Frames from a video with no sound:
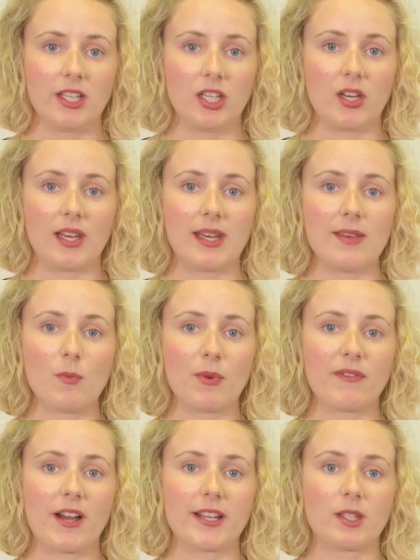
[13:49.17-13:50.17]
You can even
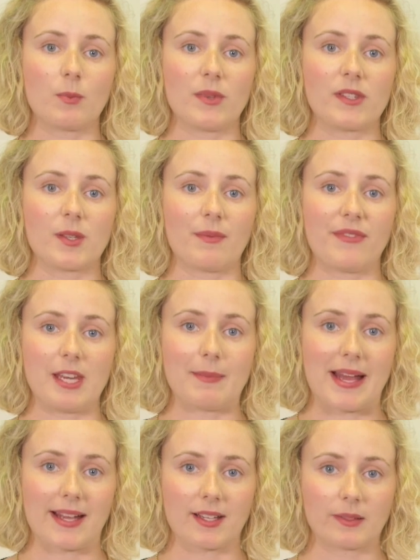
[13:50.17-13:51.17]
provide them with some
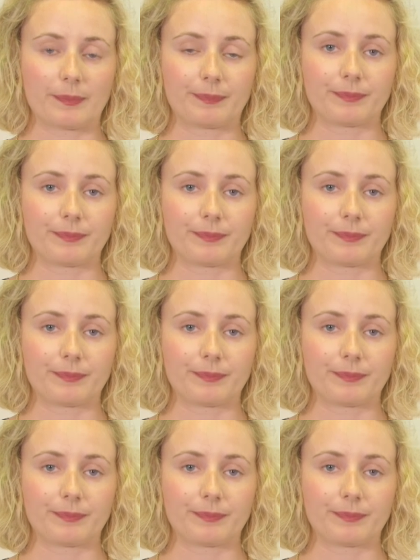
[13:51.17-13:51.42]
feedback.